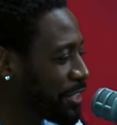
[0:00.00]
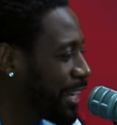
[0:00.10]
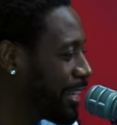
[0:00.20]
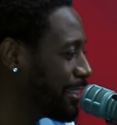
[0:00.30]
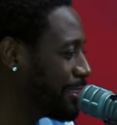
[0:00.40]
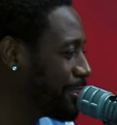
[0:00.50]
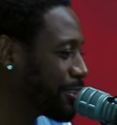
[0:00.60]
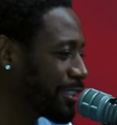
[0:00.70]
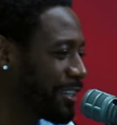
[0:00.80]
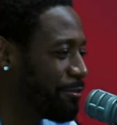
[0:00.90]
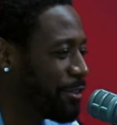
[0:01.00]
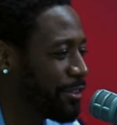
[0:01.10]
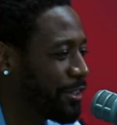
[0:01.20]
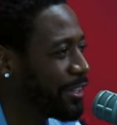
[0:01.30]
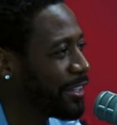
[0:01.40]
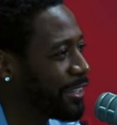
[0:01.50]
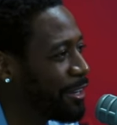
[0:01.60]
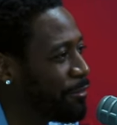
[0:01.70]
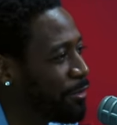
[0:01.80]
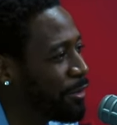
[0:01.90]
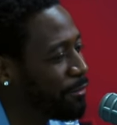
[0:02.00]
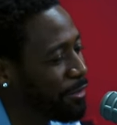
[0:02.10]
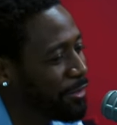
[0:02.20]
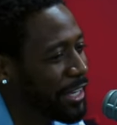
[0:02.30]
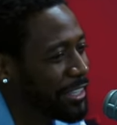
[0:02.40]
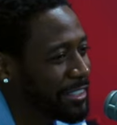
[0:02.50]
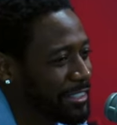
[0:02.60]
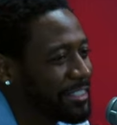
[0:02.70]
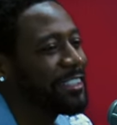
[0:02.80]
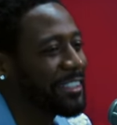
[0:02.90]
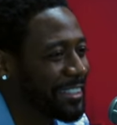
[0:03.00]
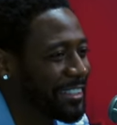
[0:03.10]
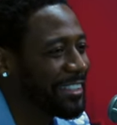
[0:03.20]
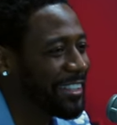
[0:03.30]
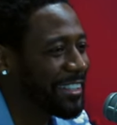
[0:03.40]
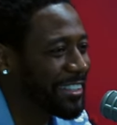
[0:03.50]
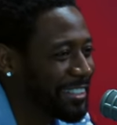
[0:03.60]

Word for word: chain. Yeah. You know what I'm saying? You really do. Yeah, VVS's. yeah,